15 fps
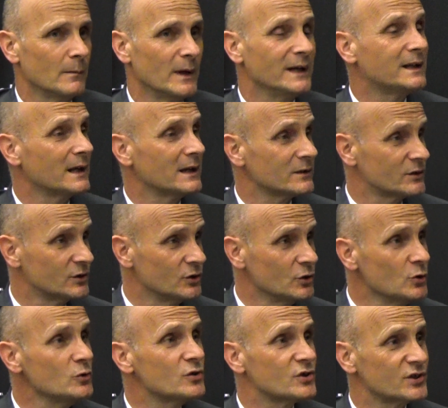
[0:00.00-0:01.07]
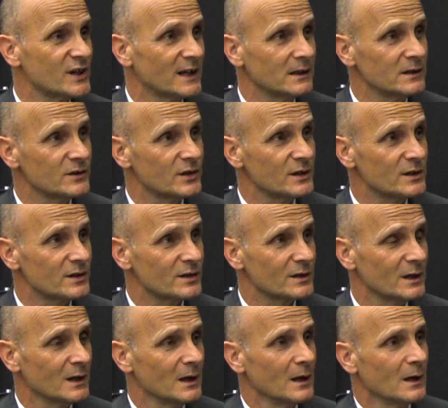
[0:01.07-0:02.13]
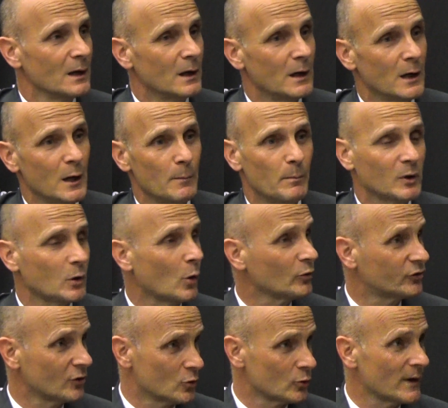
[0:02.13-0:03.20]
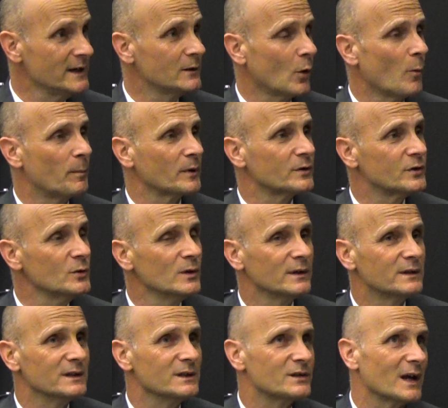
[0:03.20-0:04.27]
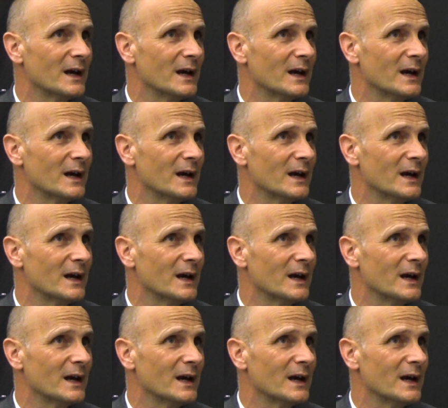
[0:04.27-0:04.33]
It has huge challenges, but also great opportunities.